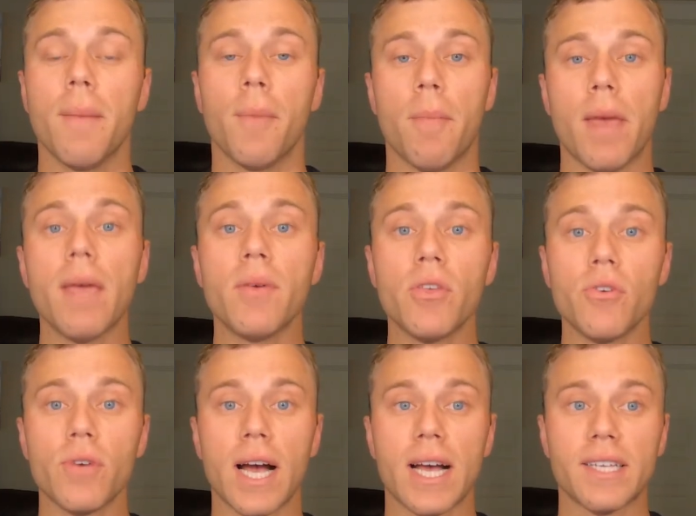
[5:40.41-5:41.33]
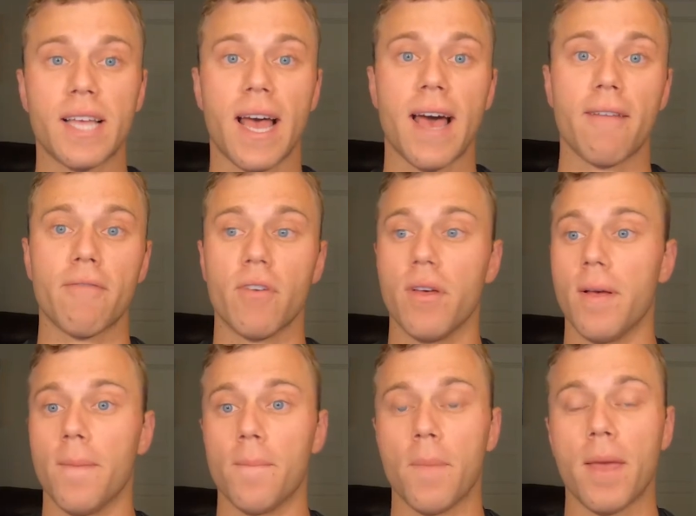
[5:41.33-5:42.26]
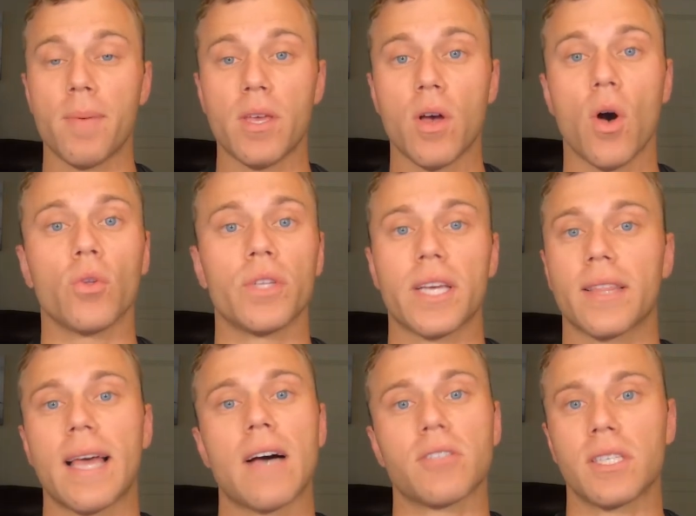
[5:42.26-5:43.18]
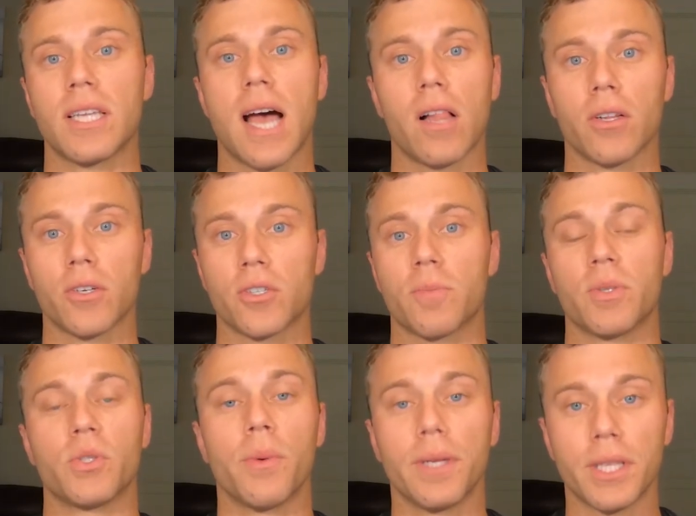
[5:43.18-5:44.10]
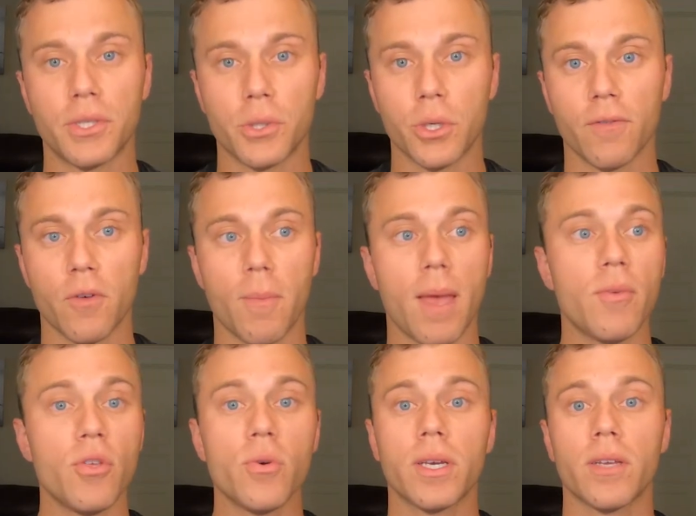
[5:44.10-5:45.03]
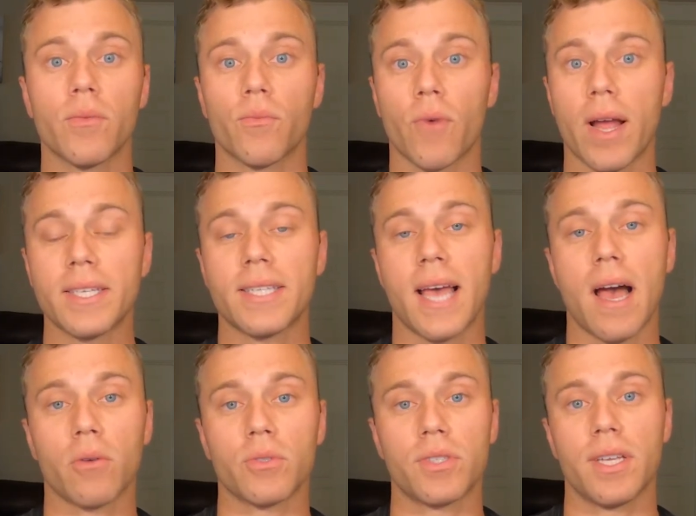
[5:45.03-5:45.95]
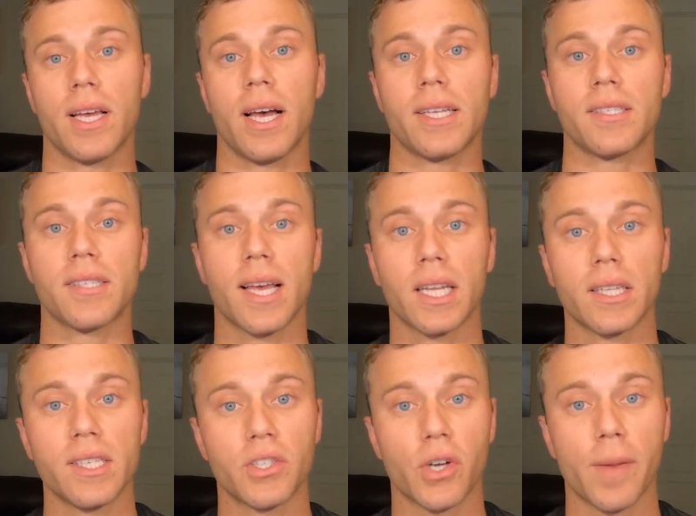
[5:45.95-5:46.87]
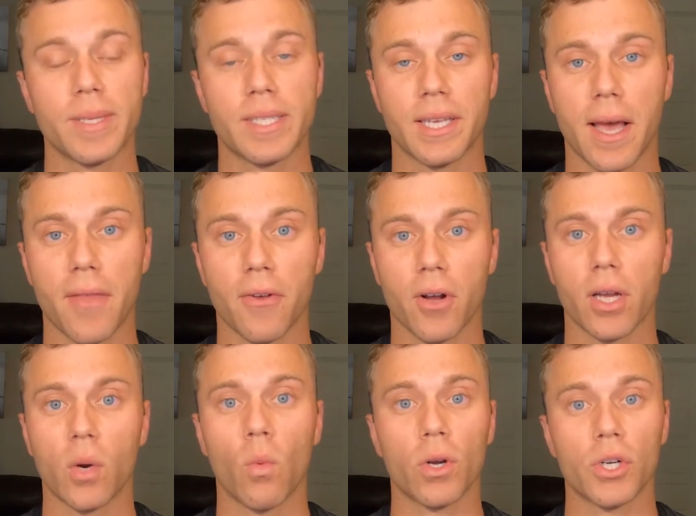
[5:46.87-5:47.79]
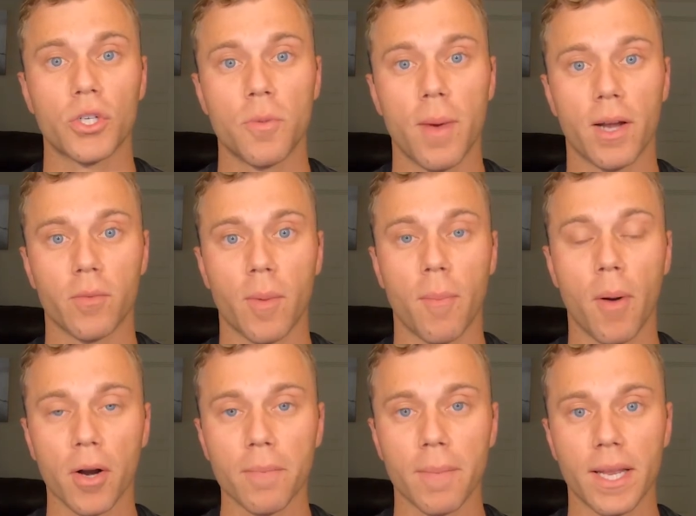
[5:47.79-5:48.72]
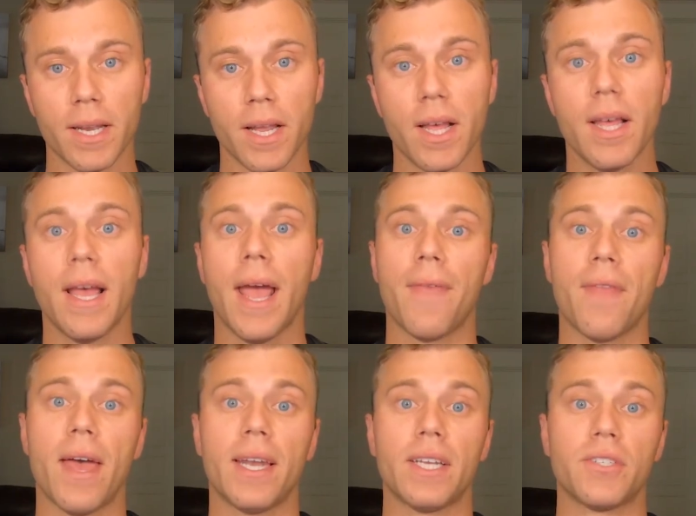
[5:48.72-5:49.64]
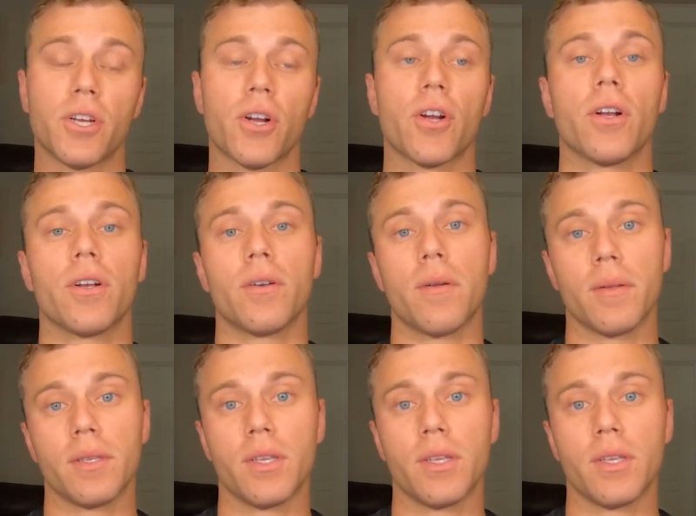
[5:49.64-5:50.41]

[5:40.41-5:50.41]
But maybe you guys have maybe only $1,000 between the two of you. Maybe you can rent out and sign a lease agreement together on a 1 or 2 bedroom apartment, and then in turn,